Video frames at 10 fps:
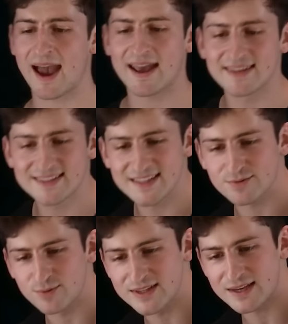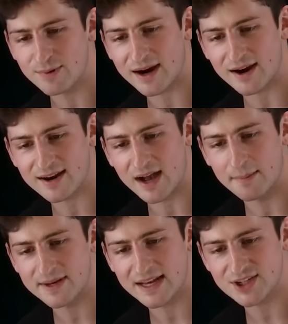And this is really where a
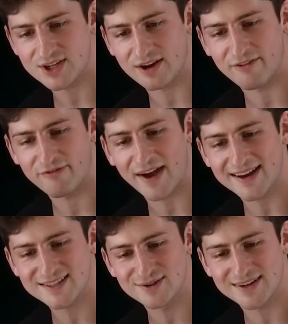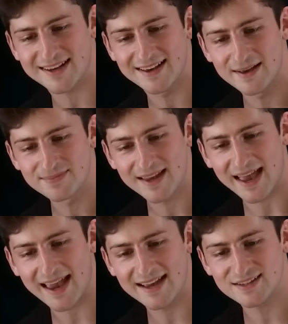combination of fine-tuning
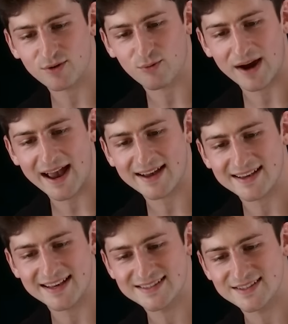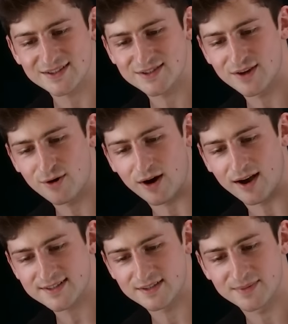and RAG is so
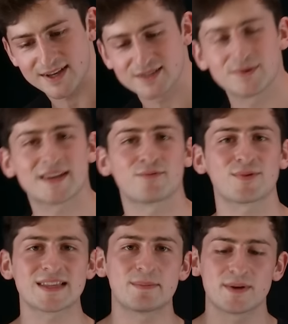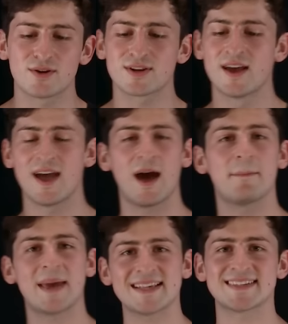awesome because we can really build
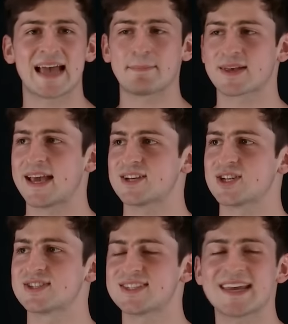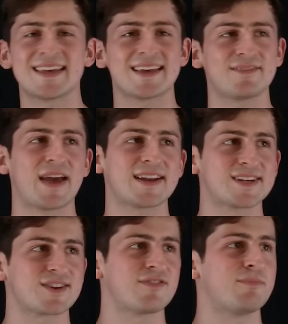amazing applications taking
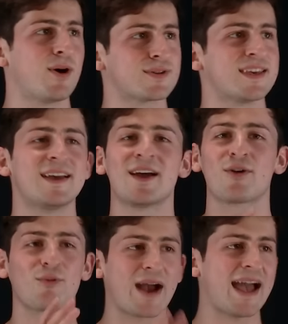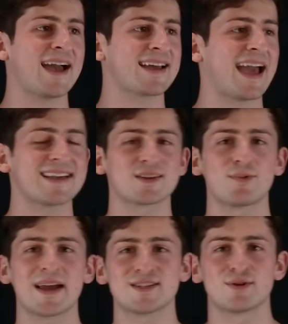advantage of both RAG as a
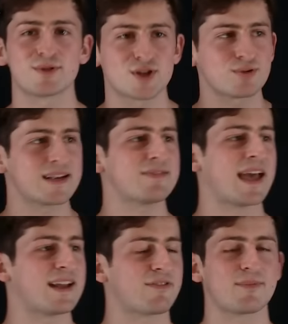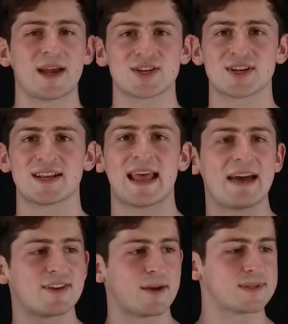way to retrieve that information and
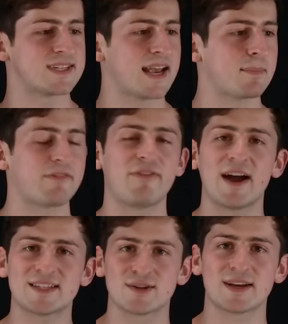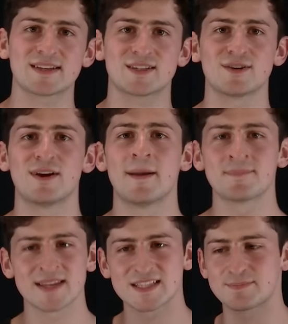have it up to date, but fine-tuning to
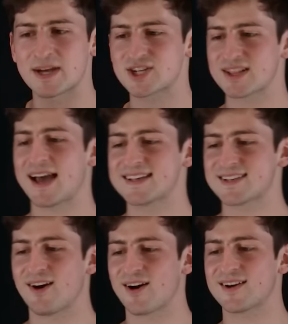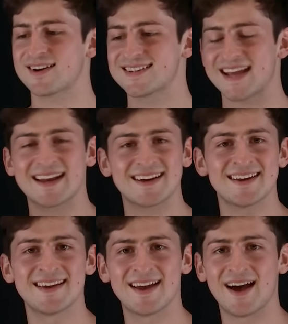specialize our
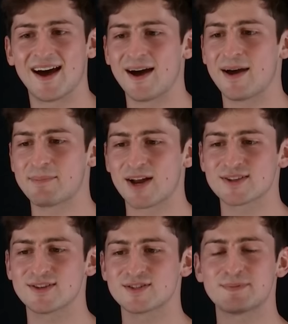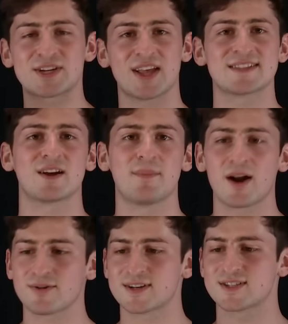data, but also specialize our
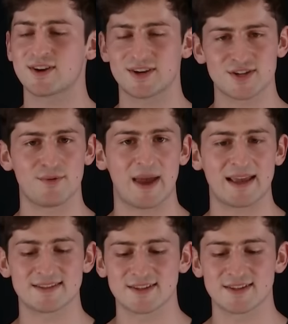model in a certain domain.